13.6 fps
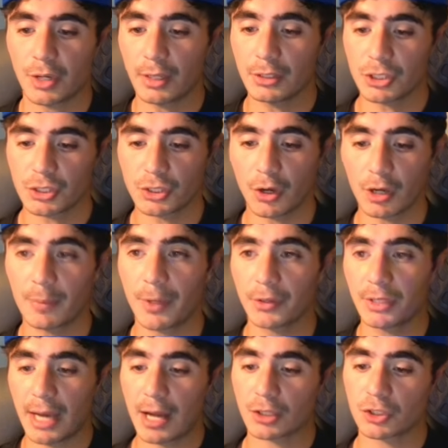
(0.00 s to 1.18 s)
let's just talk about
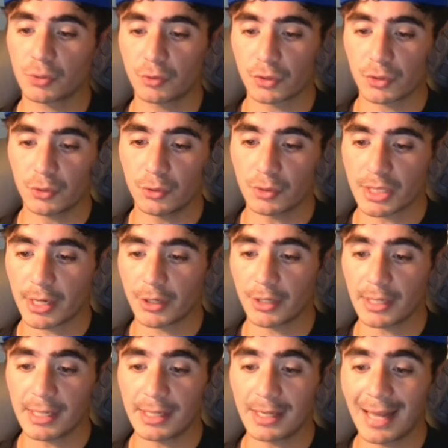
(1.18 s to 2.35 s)
the actual tools that are needed